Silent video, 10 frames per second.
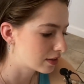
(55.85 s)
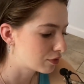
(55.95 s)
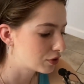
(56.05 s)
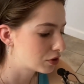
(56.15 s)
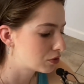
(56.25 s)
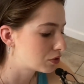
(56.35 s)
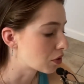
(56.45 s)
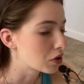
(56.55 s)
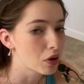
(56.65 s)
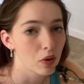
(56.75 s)
if you
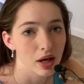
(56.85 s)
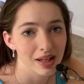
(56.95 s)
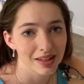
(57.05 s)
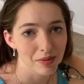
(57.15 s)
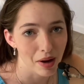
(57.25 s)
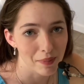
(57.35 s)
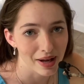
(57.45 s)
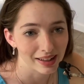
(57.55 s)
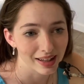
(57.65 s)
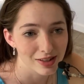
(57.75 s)
don't know anything about
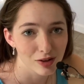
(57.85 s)
ballet,